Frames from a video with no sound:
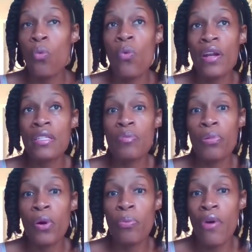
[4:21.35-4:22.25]
what
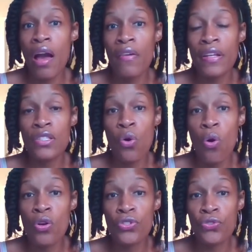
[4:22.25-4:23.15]
isn't her priorities are
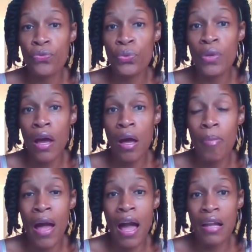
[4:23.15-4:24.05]
all screwed
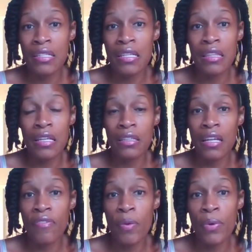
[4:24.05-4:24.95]
up i honestly think
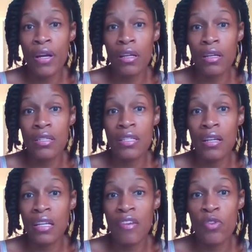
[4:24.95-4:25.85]
that if people got is
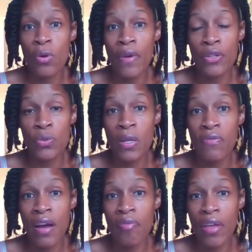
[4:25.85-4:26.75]
going to give you around
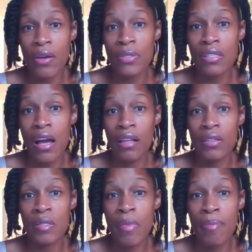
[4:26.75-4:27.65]

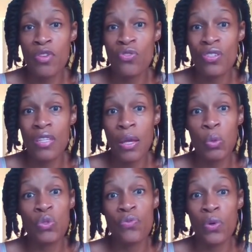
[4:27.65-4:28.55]
$25000 maybe you should say
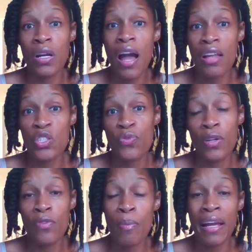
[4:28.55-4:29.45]
oh was for a college
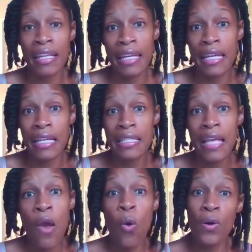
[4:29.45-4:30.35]
fund for my kids